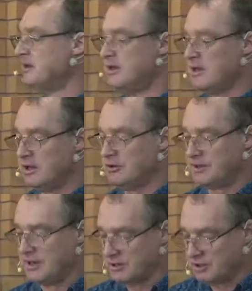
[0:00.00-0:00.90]
Our Lord
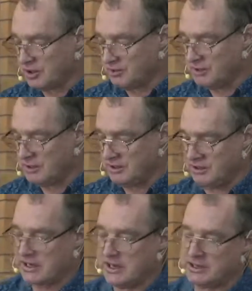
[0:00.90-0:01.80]
and our God, we
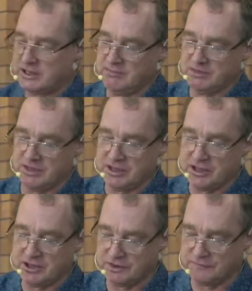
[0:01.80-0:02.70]
keep
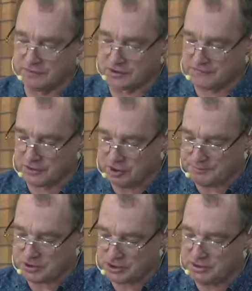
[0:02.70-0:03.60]
thanking you just for the
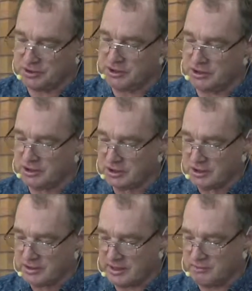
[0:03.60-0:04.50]
opportunity
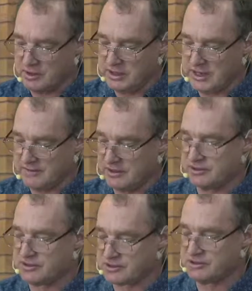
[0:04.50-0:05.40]
that we have at
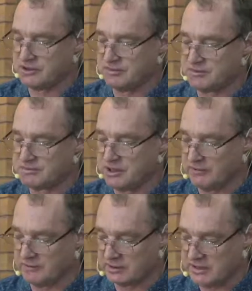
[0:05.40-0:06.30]
this time to be
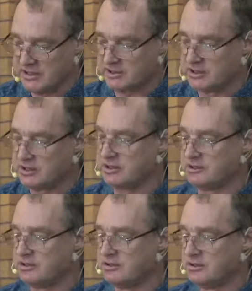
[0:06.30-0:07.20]
able to gather
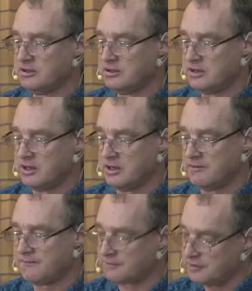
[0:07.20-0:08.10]
together
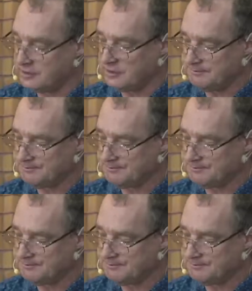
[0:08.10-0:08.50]
freely,